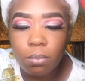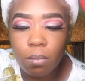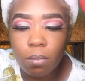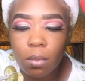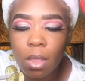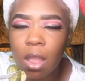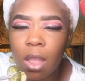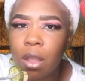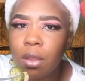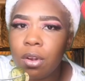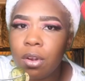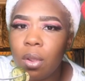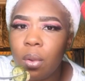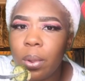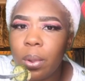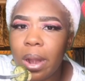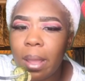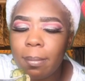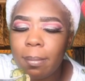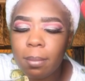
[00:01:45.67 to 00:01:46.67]
I don't know
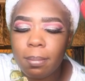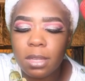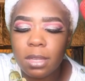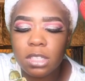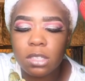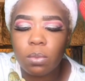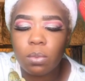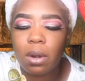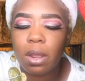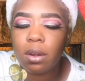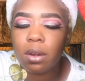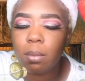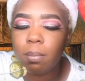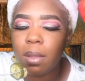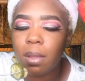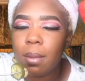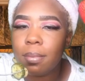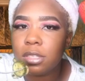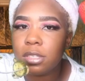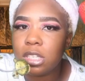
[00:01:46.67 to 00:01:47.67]
what I've been missing without them
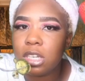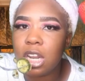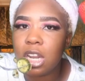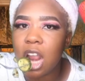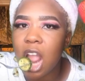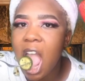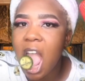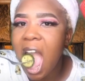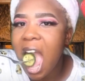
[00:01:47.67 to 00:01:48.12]
peppers in there.